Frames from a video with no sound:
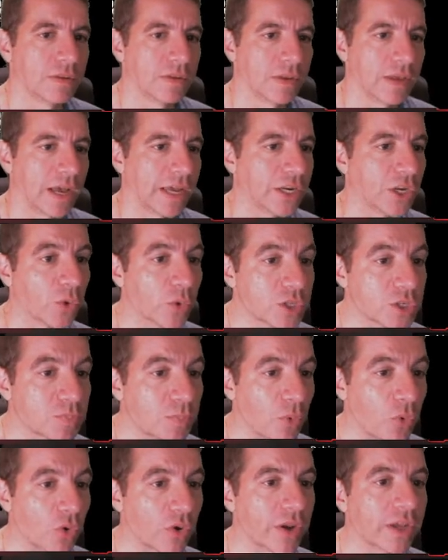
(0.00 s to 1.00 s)
I know it's
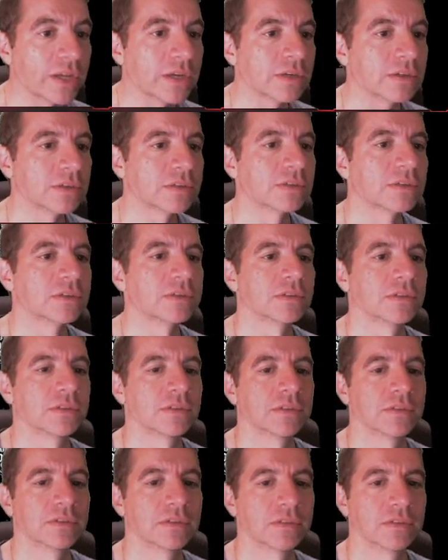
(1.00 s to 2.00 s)
boring.
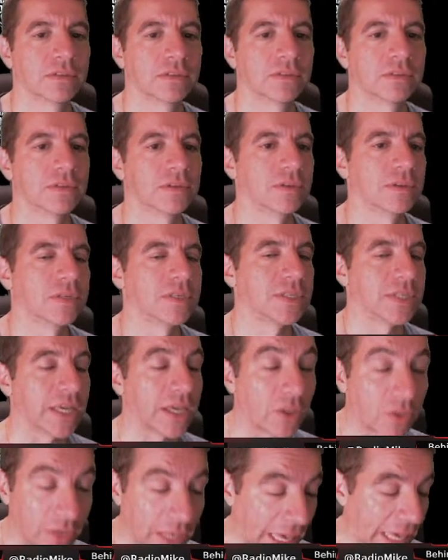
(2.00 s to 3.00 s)

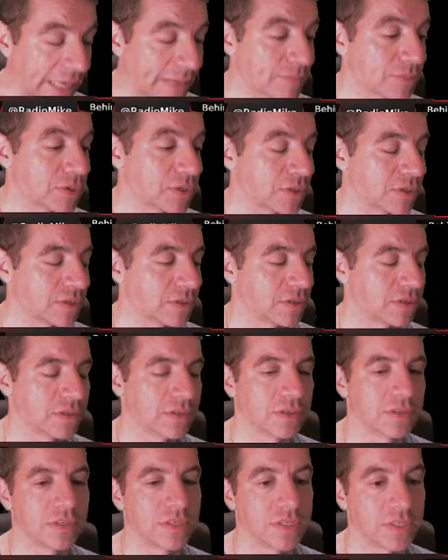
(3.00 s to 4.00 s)
Single games,
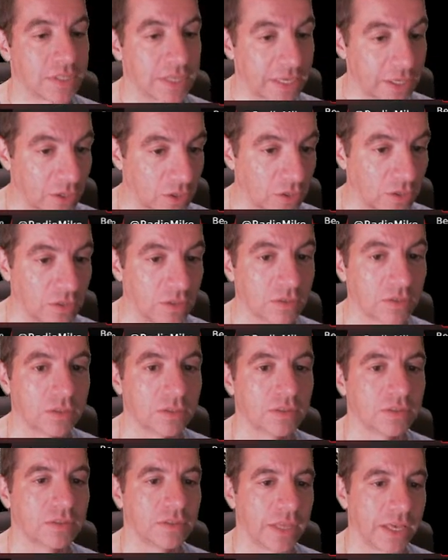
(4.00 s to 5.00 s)
single
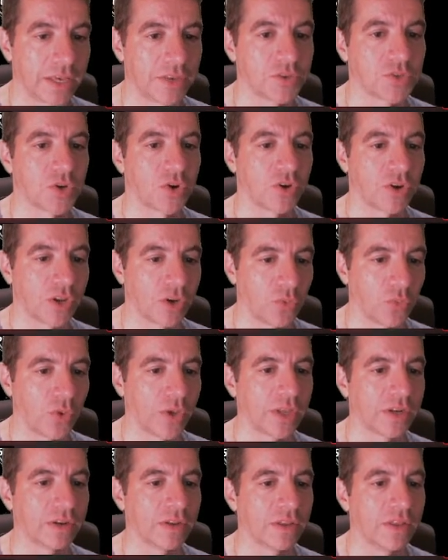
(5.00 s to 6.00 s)
things are going to
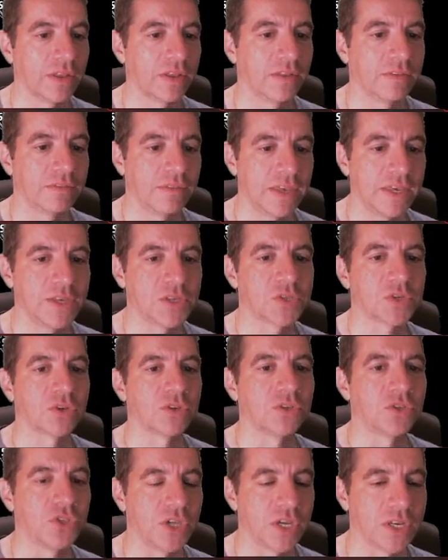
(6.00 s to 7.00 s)
win. These are
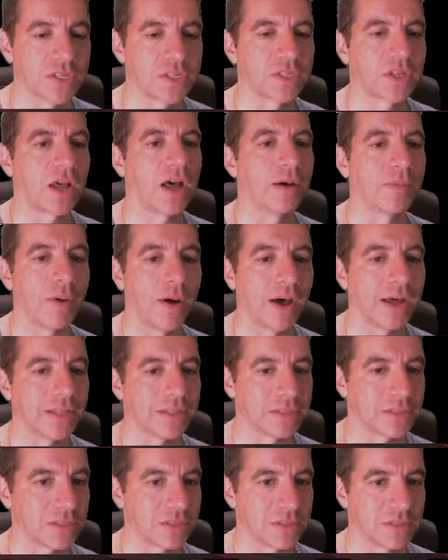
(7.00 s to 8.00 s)
just
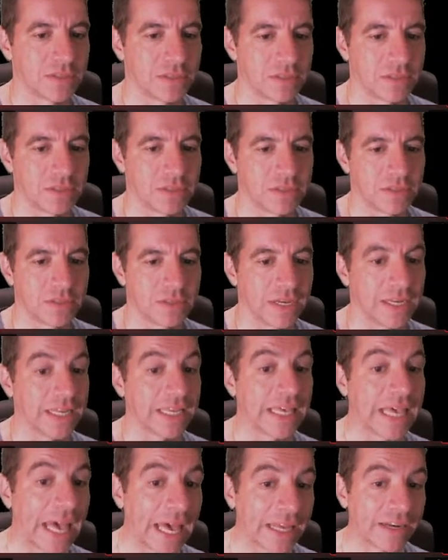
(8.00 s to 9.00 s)
come-ons. And
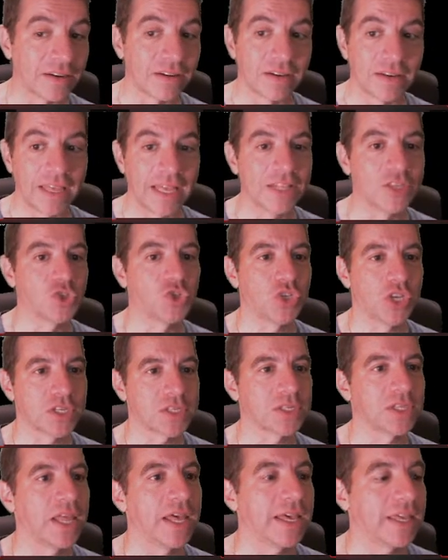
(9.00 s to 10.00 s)
again, it's
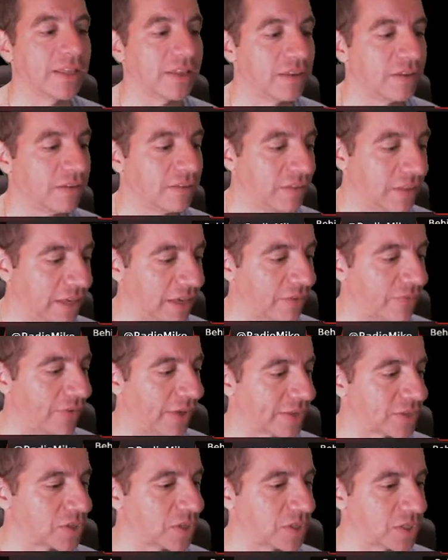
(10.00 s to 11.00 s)
just like
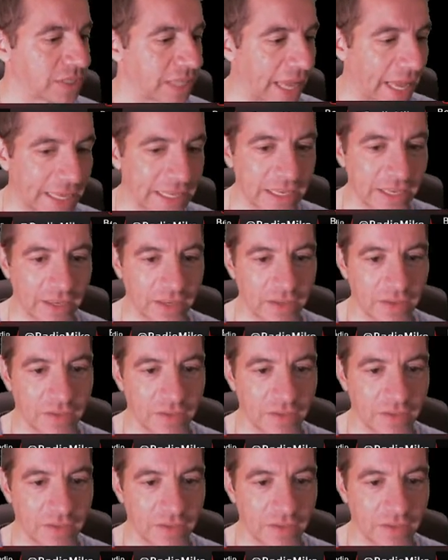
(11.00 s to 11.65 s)
DFS and stacking.